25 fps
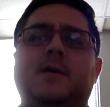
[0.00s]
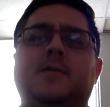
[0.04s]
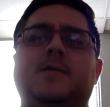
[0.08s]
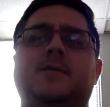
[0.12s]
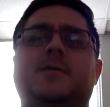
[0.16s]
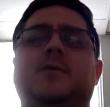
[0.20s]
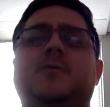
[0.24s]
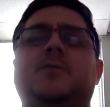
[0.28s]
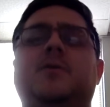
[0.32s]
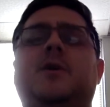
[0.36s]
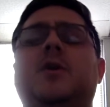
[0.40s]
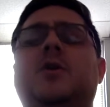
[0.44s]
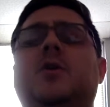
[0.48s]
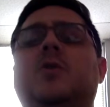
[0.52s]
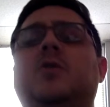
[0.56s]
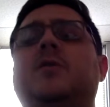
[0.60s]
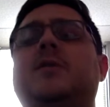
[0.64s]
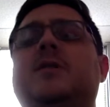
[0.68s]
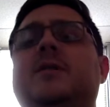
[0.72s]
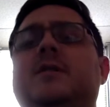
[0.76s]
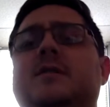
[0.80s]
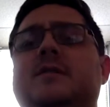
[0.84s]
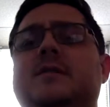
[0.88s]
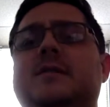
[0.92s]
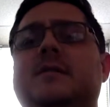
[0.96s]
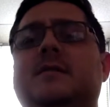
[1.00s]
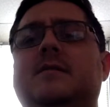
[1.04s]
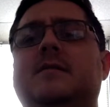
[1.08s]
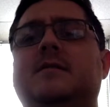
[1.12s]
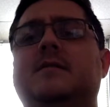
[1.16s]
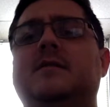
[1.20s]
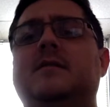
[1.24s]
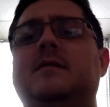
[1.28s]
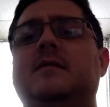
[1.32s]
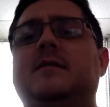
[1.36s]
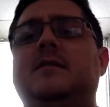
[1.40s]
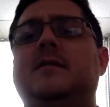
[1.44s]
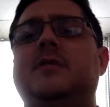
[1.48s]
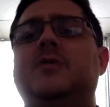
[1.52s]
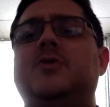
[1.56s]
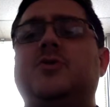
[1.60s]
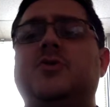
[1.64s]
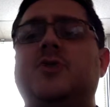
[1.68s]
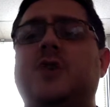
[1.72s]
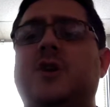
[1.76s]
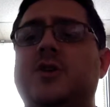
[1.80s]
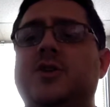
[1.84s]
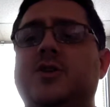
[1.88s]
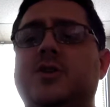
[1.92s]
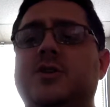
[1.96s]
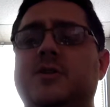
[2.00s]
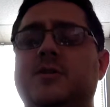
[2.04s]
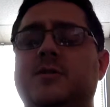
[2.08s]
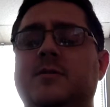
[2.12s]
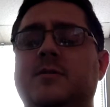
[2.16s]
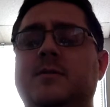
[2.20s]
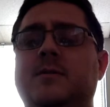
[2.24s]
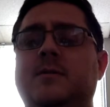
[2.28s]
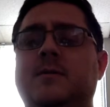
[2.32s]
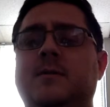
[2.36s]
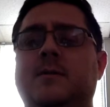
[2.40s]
So not only is it the introduction,